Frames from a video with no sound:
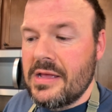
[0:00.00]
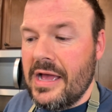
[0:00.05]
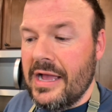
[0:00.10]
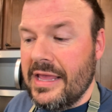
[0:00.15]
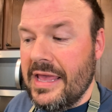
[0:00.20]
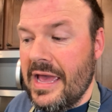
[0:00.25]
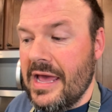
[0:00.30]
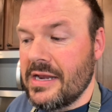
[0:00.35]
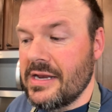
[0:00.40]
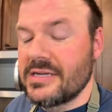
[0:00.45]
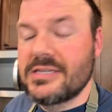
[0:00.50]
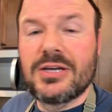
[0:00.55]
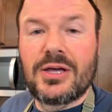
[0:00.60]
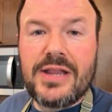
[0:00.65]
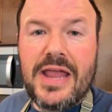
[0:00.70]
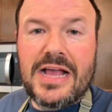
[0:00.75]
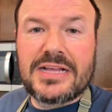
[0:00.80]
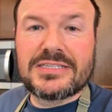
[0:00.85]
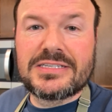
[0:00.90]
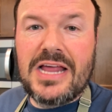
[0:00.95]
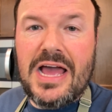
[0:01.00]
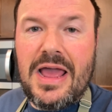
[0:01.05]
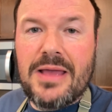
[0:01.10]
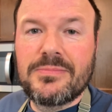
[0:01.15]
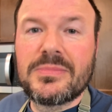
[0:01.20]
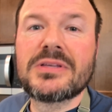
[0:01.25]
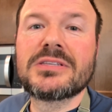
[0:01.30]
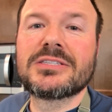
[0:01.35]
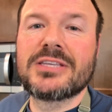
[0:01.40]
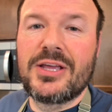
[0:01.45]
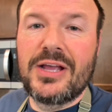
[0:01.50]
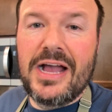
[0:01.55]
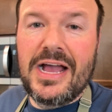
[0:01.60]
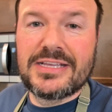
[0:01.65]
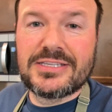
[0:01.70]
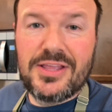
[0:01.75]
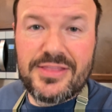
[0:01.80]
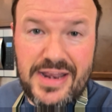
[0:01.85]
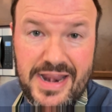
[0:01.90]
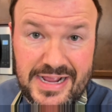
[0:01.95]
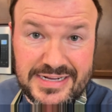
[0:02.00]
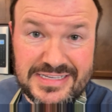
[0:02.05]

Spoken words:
Again, until next time, see you guys on the next